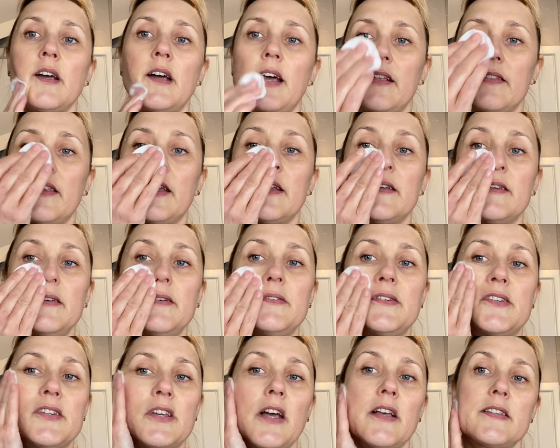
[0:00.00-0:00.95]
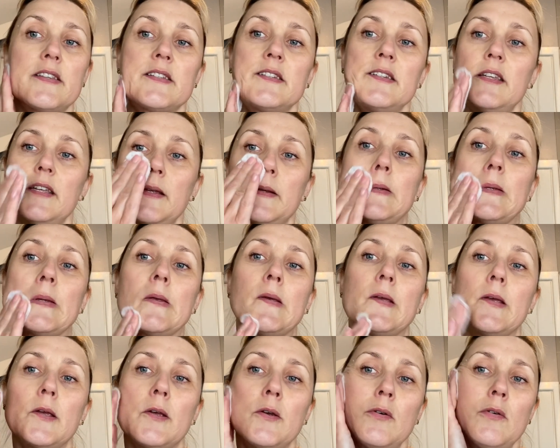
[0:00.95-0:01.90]
And then you just need
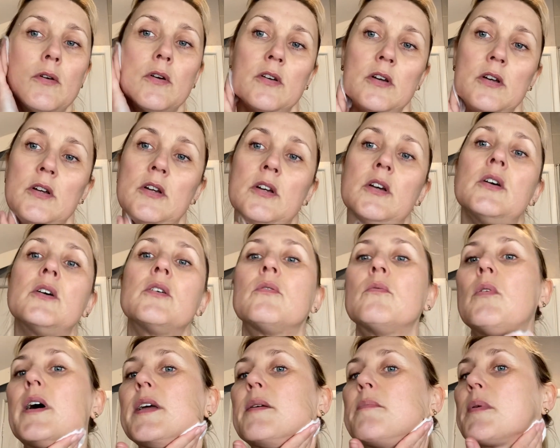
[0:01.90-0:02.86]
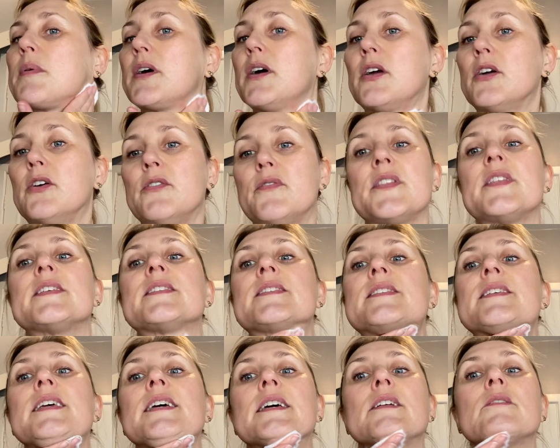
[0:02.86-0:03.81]
to wipe over the
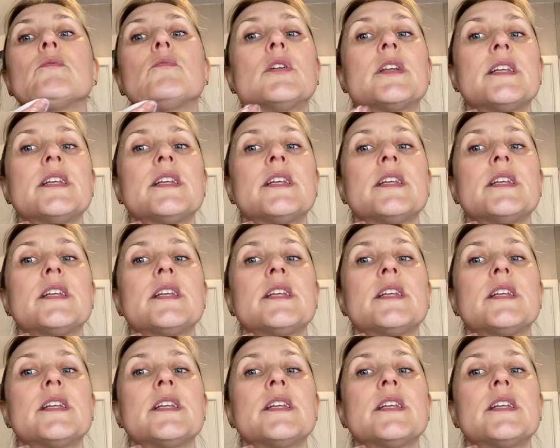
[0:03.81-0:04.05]
skin.